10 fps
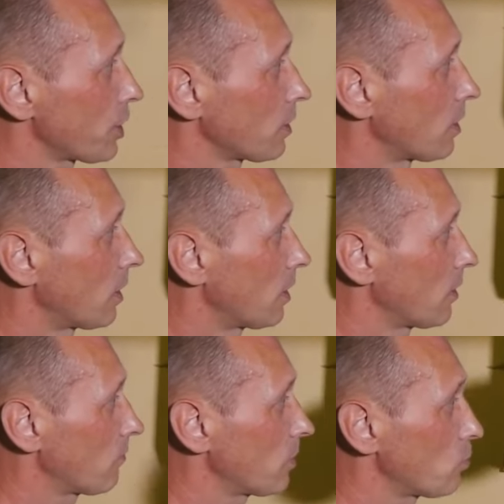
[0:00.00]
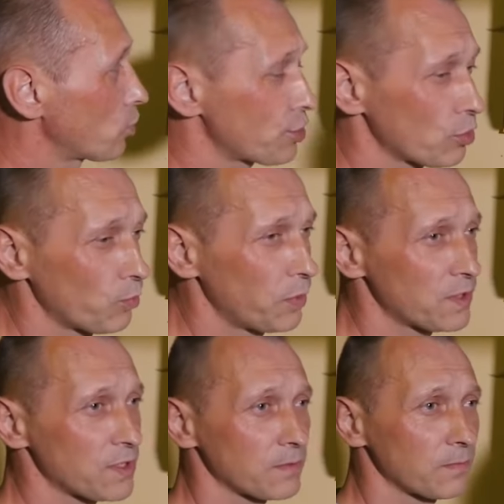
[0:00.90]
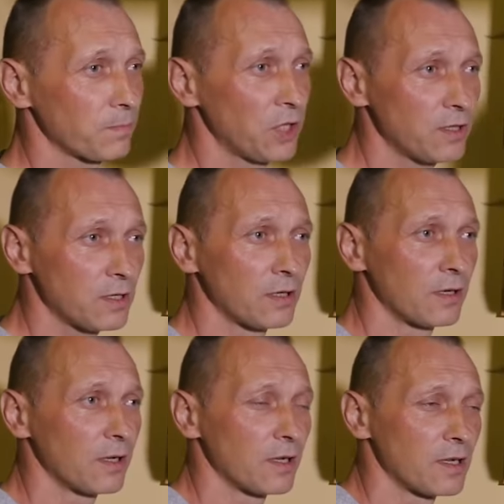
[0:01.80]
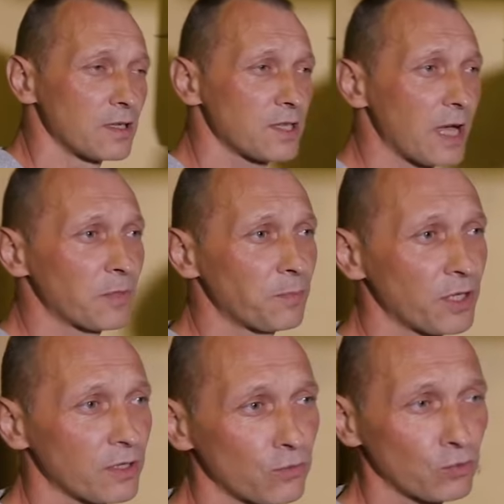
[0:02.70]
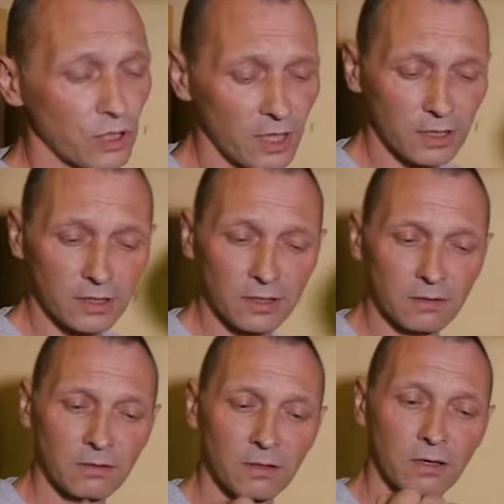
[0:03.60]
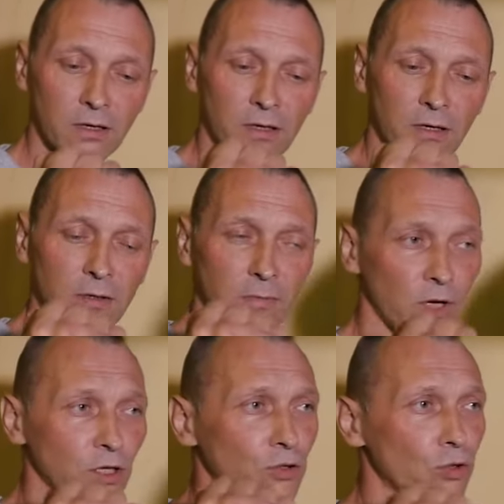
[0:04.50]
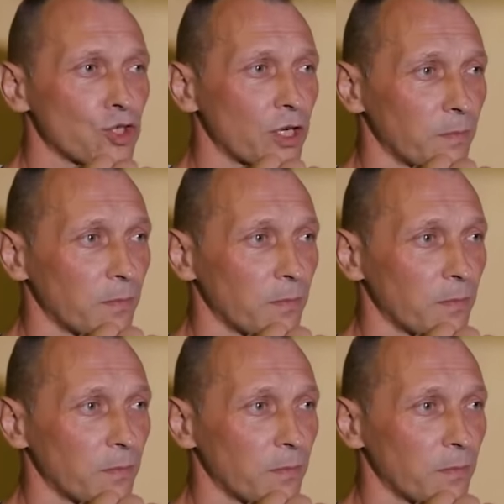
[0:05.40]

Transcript: with the speedbag, the very first punch that you can do is a hammer one.